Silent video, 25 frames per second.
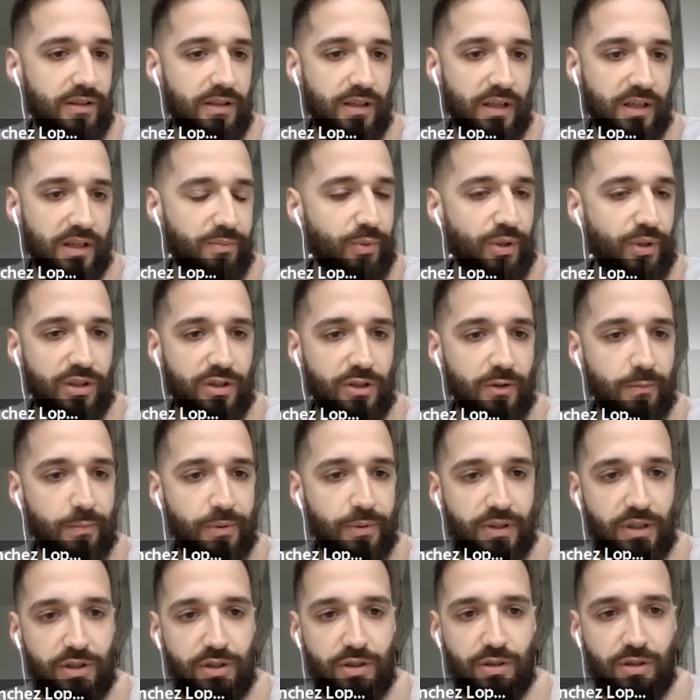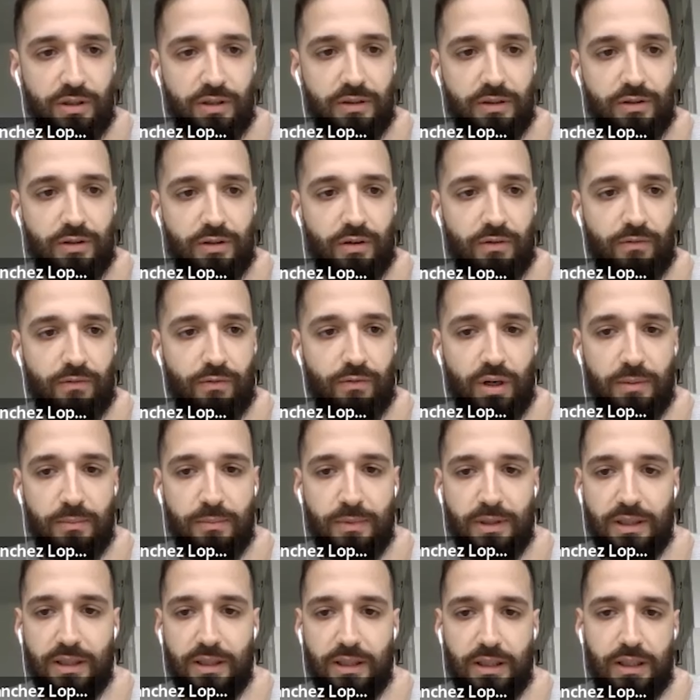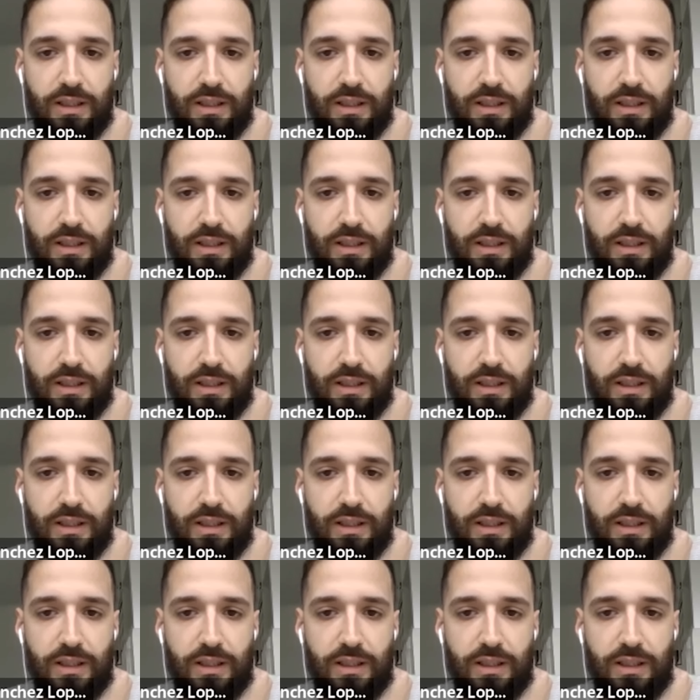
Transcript: the exponential potential in the Jordan frame.